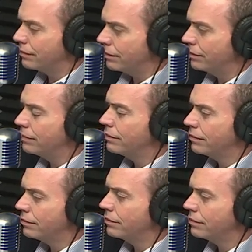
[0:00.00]

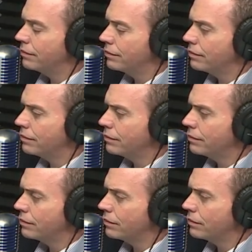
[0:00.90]

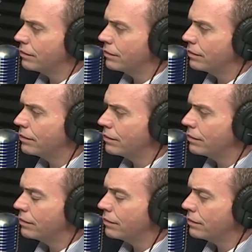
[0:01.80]

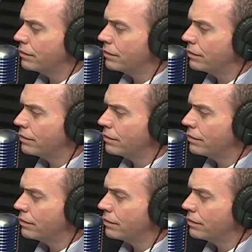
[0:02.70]
This person isn't speaking.